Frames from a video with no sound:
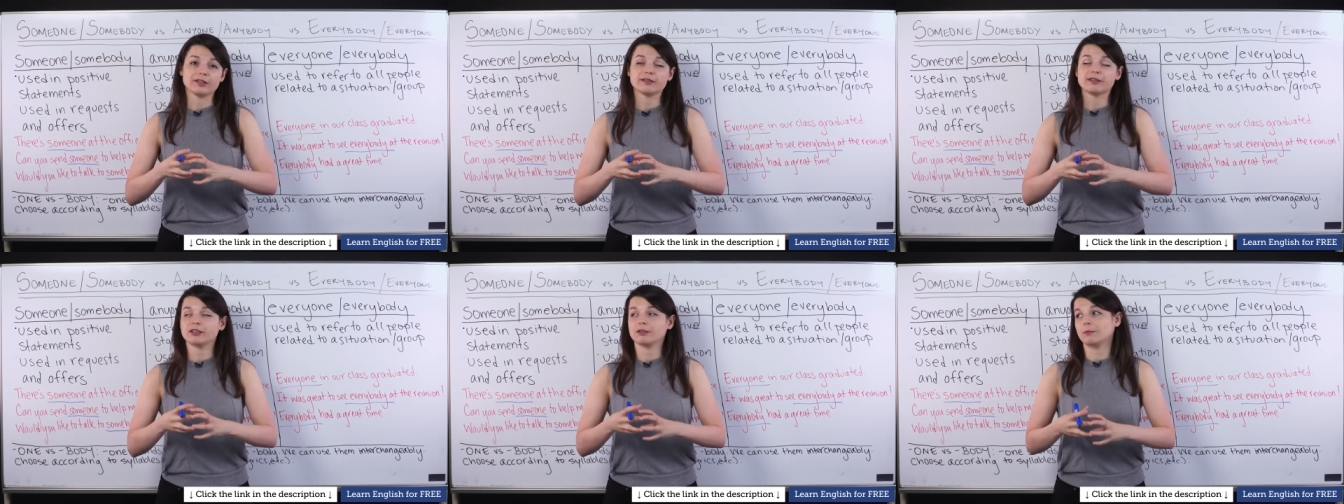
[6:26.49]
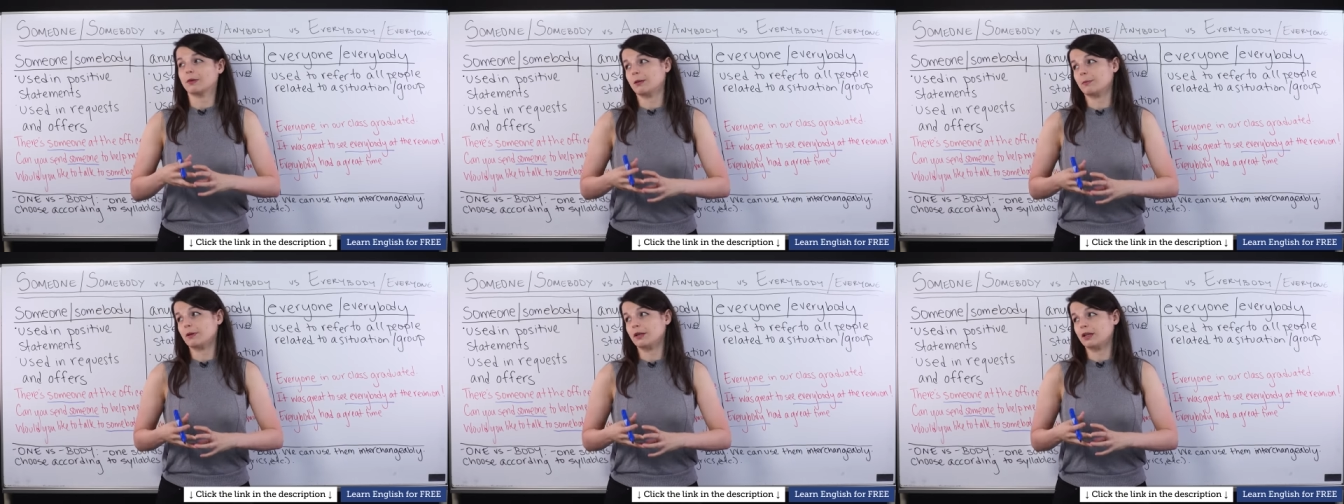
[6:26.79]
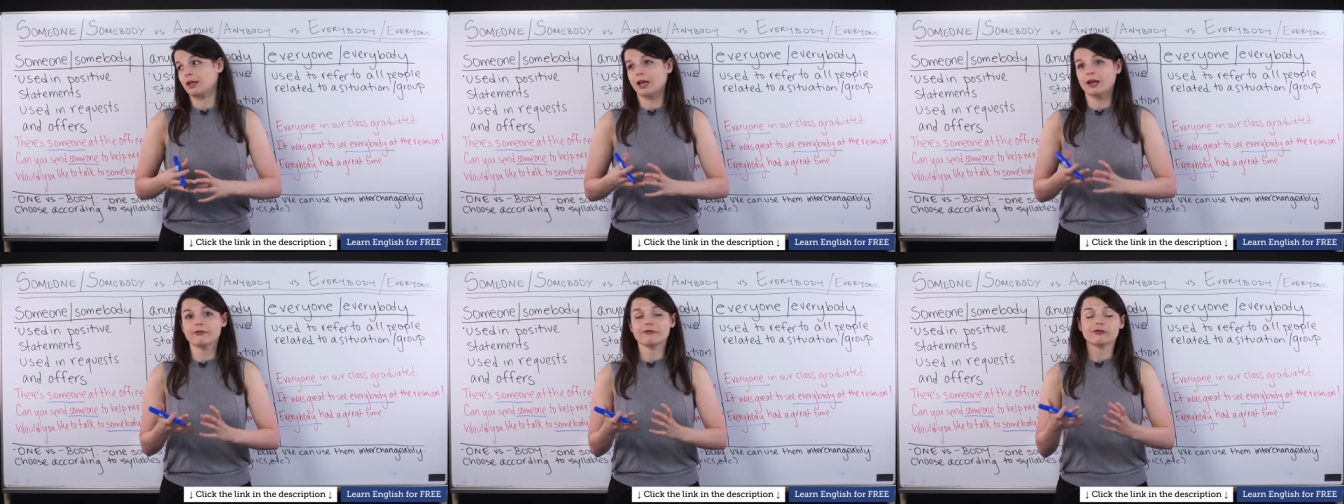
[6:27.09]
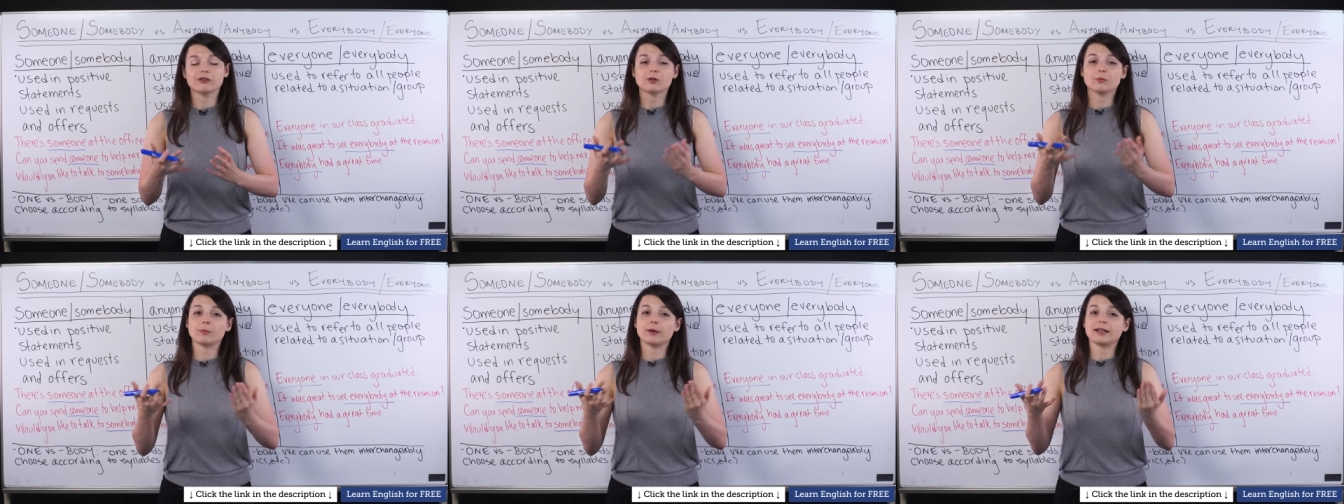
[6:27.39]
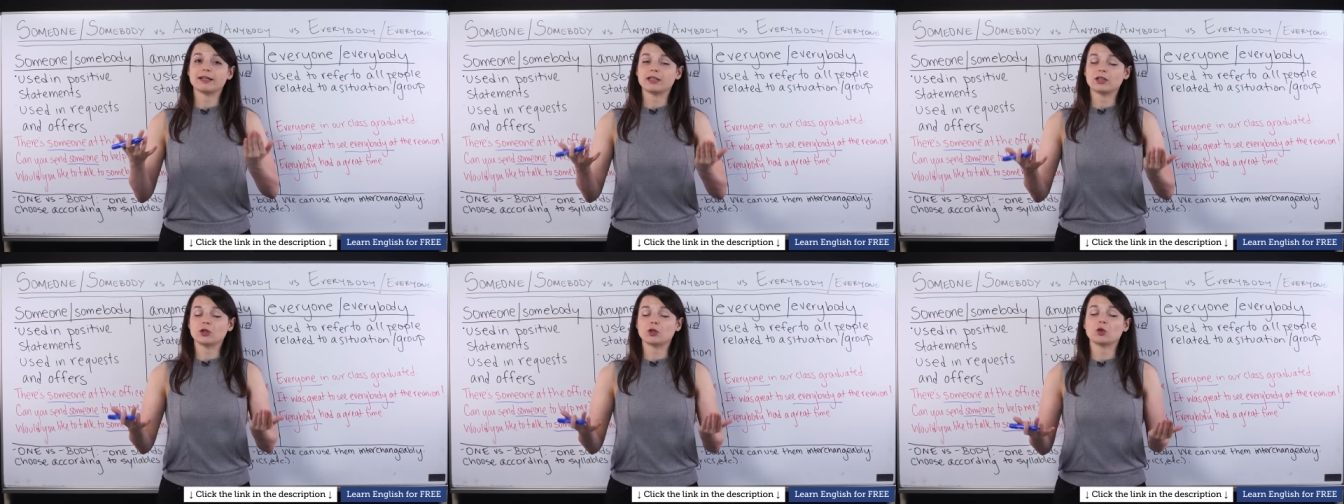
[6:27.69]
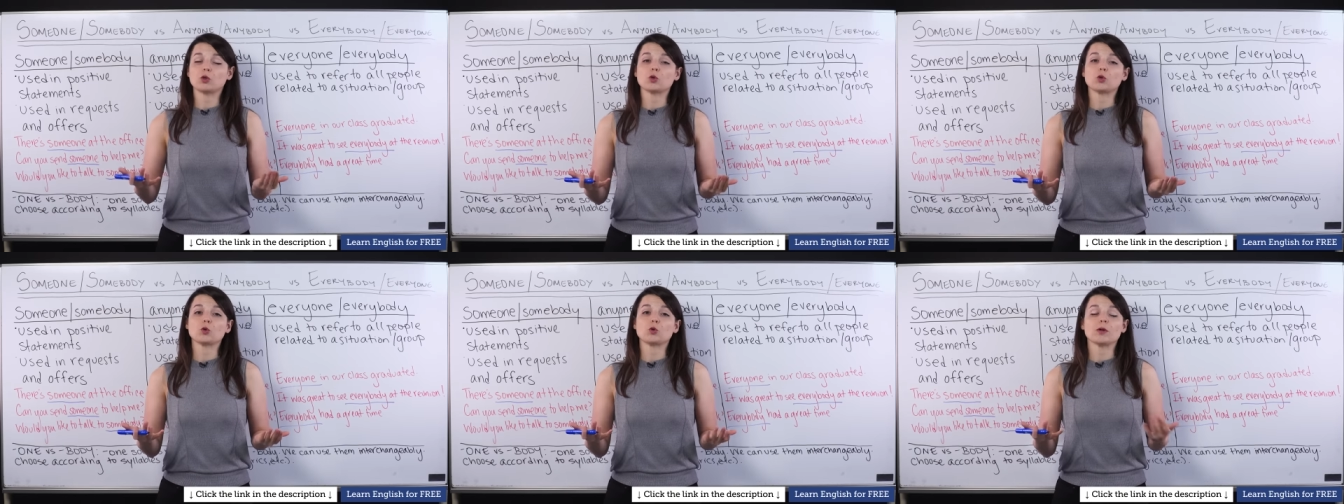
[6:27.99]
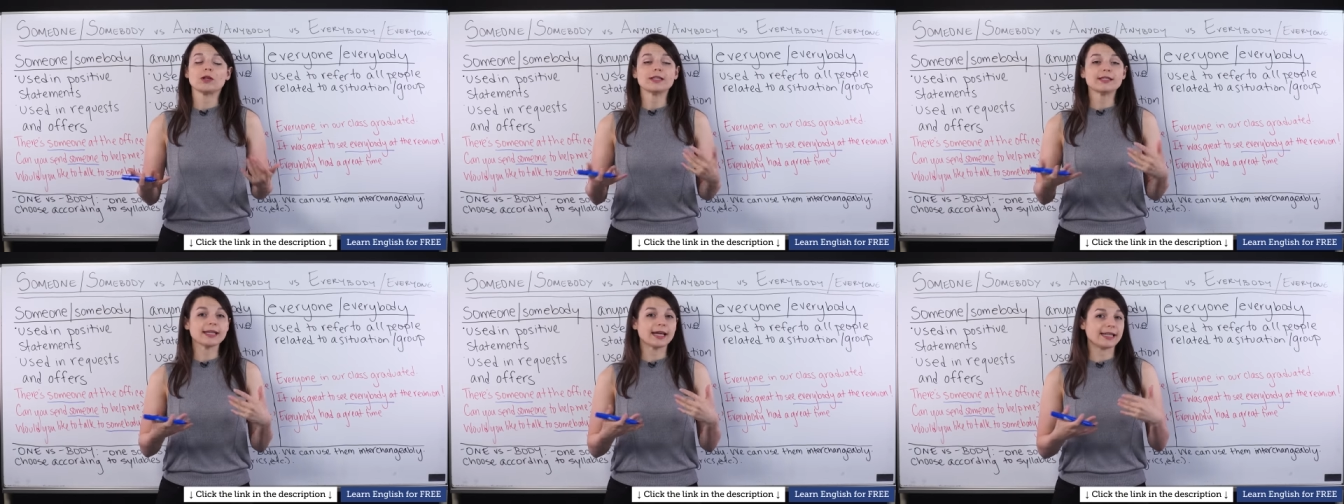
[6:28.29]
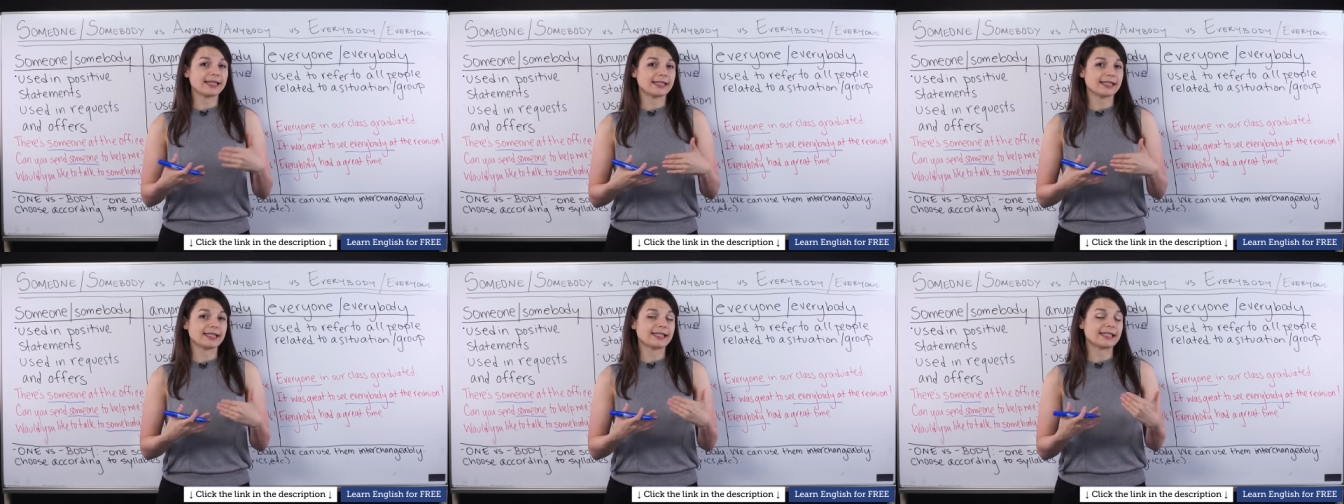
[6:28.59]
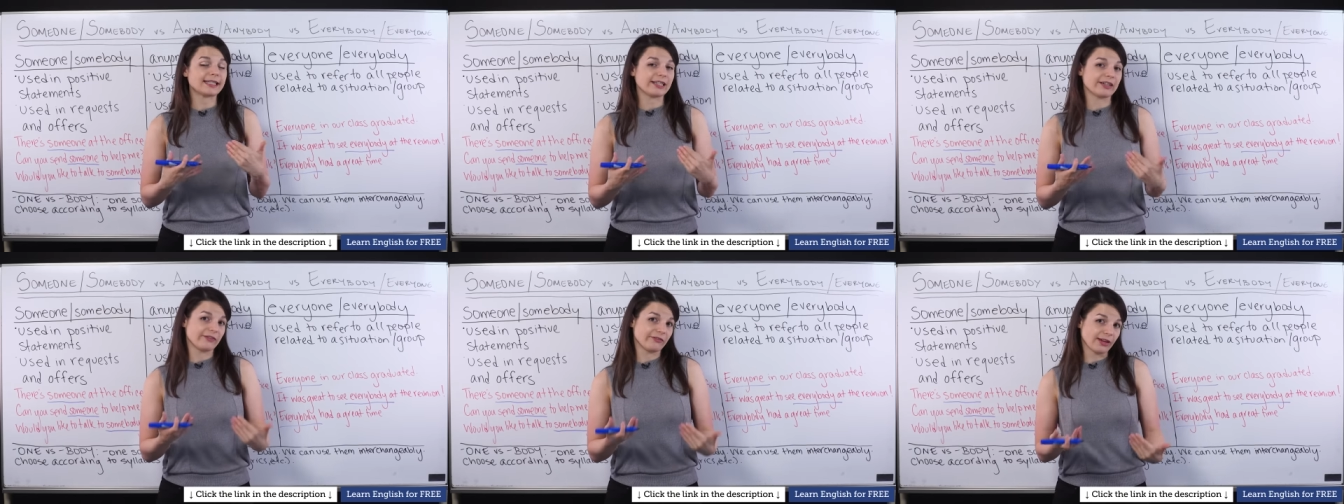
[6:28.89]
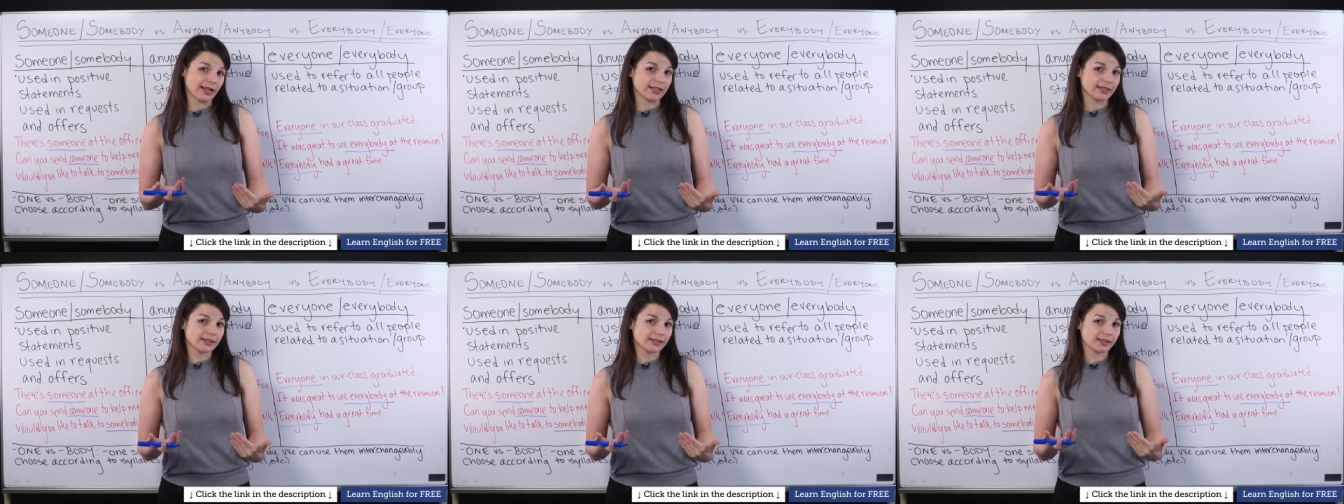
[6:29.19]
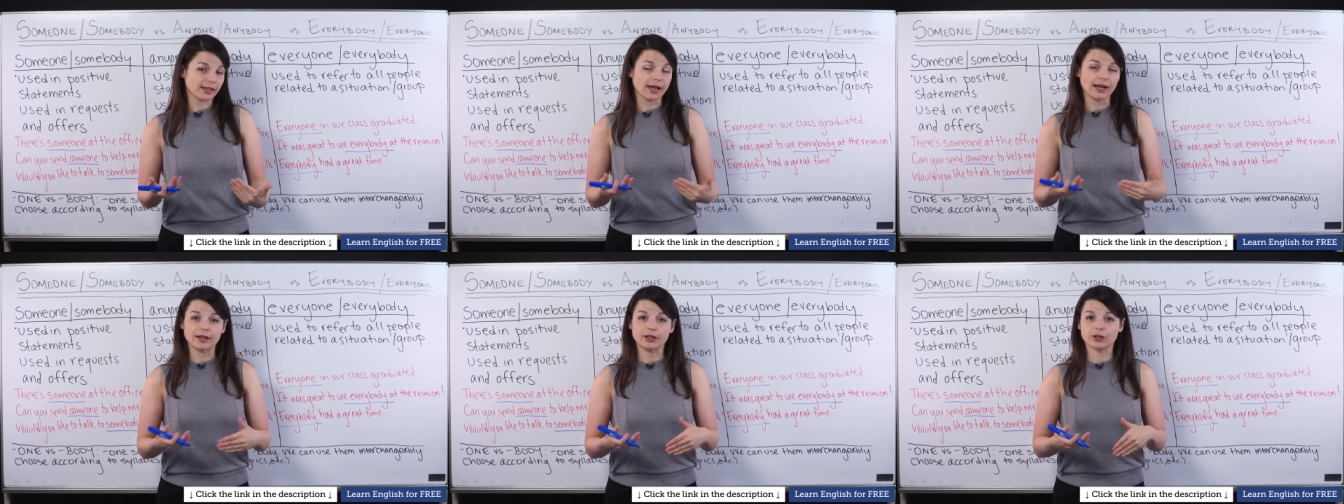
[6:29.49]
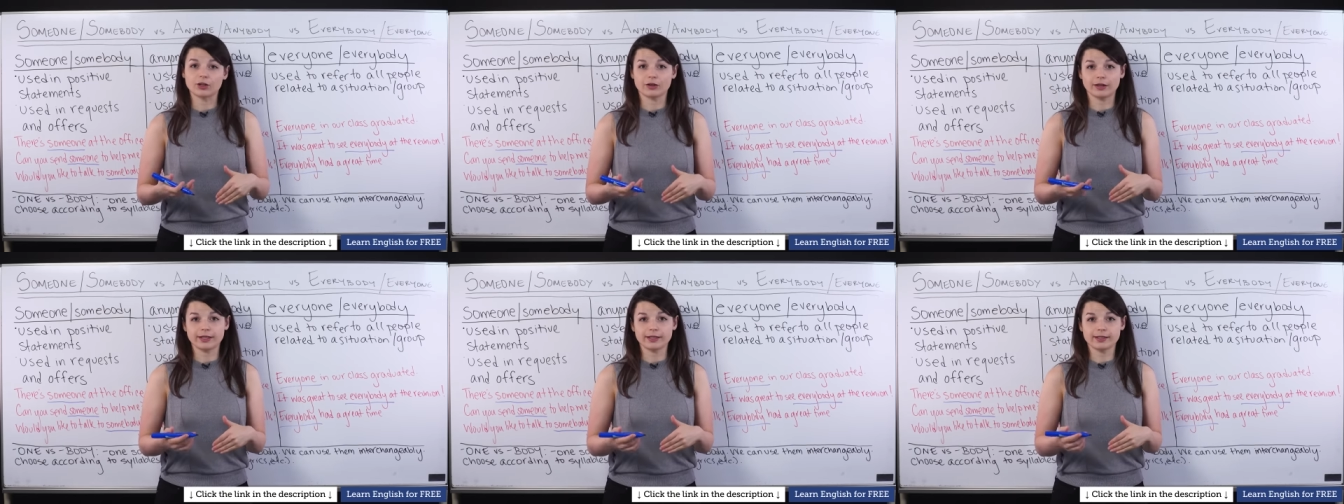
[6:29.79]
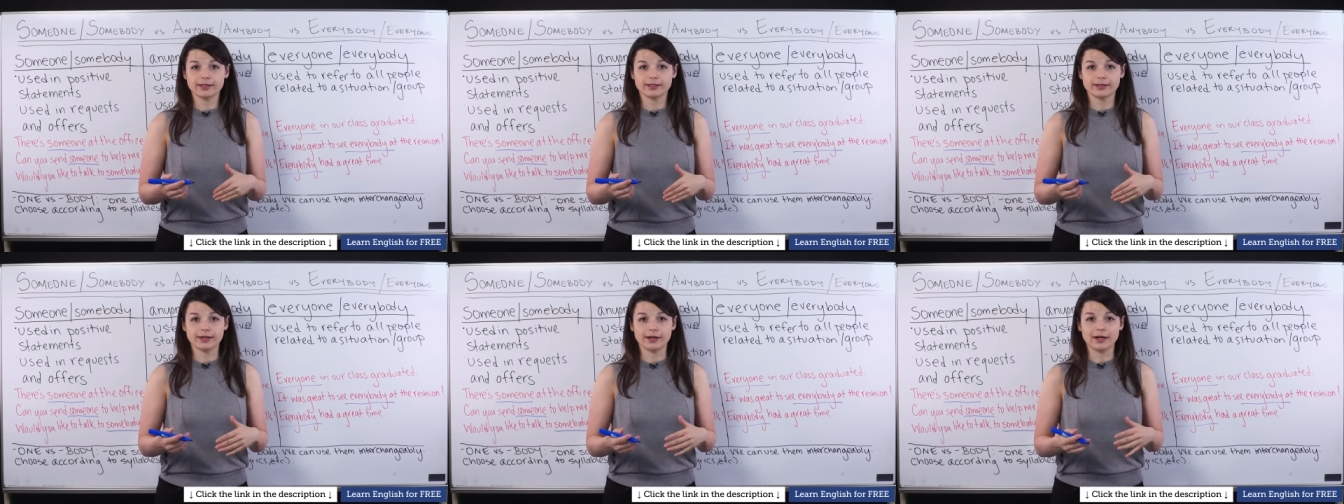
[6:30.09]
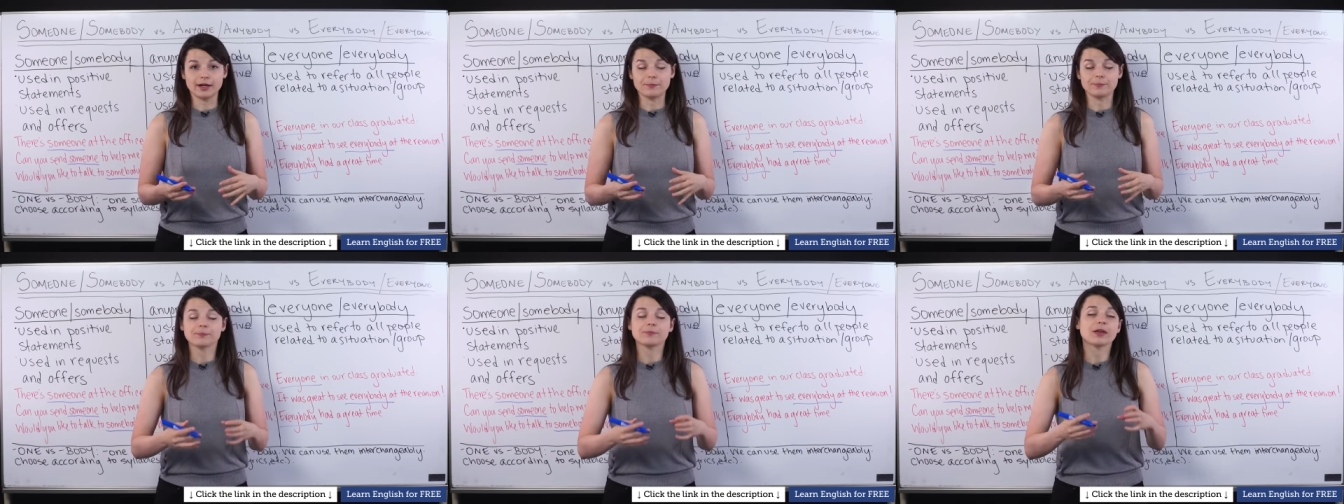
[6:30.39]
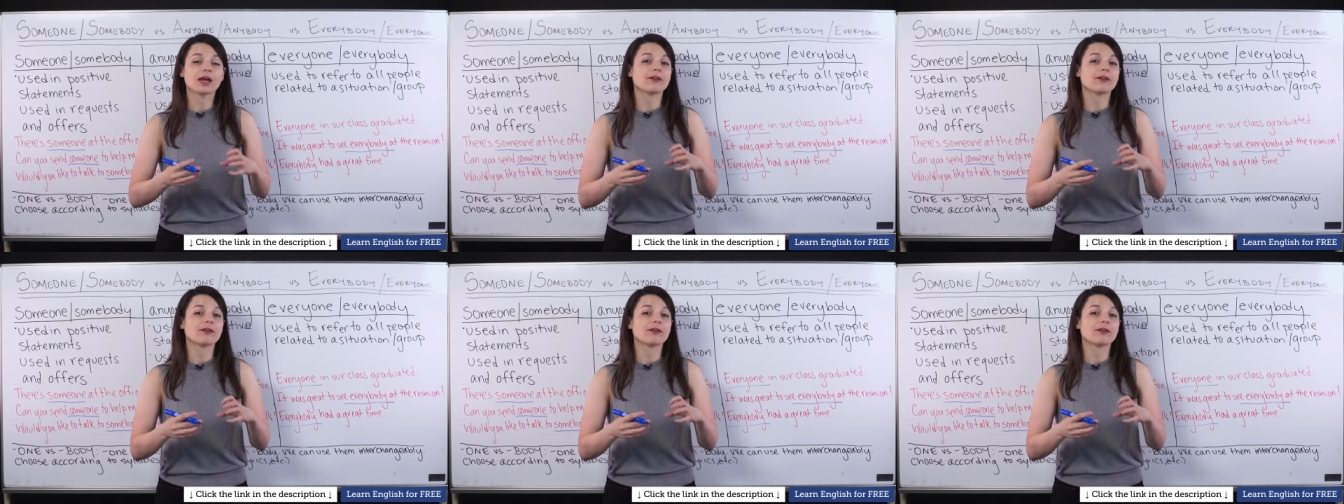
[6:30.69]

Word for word: So maybe everybody who attended the event had a great time.